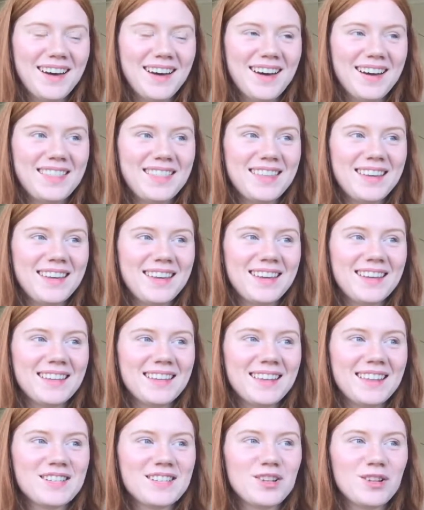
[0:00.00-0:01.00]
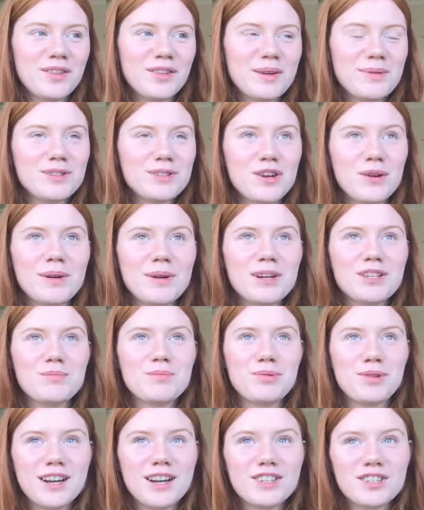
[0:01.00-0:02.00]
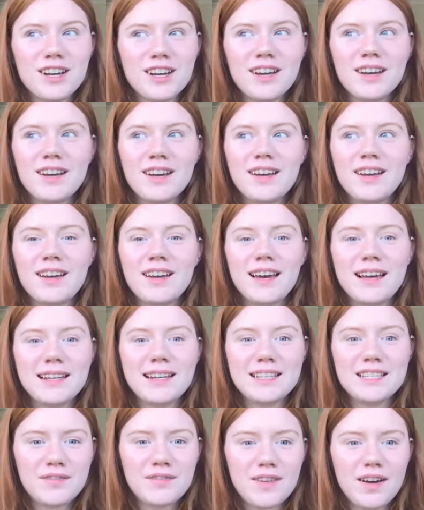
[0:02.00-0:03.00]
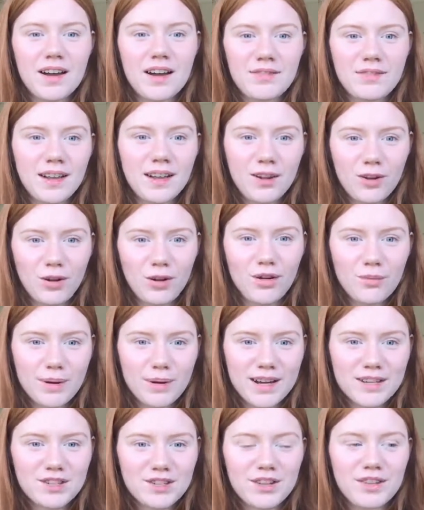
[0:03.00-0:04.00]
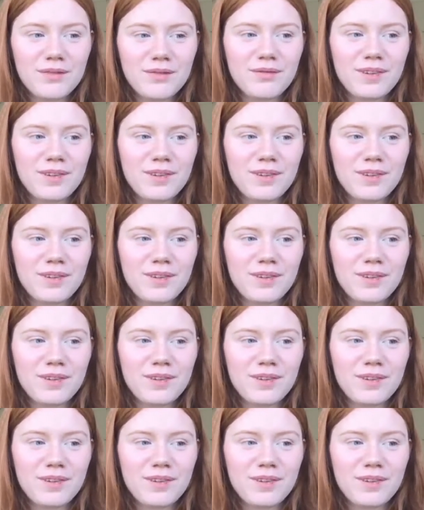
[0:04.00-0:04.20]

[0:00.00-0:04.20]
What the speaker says: I think there was so much pressure. At least I felt a lot of pressure that